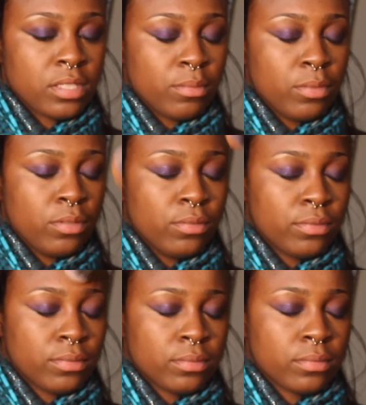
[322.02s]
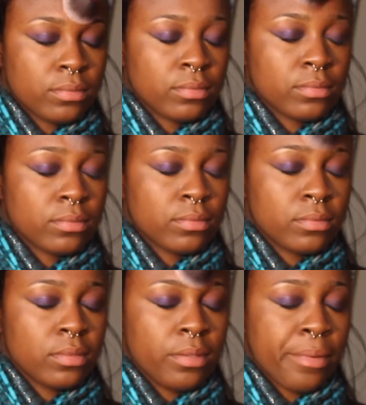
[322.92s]
Any excess, I just
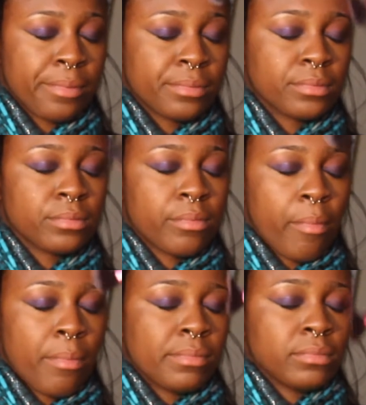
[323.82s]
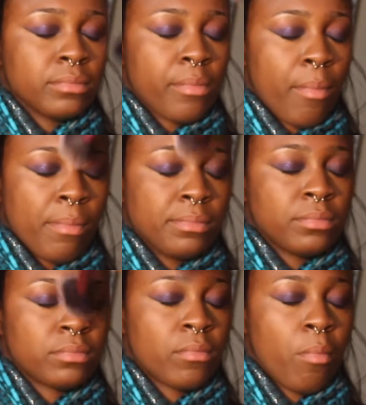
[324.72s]
swirled over the rest
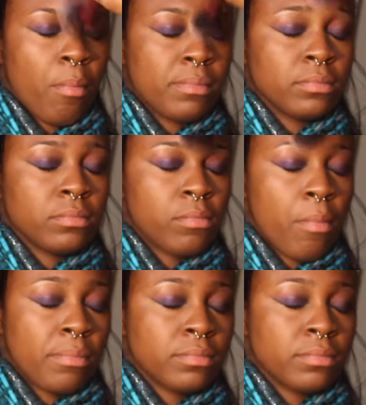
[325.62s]
of her face.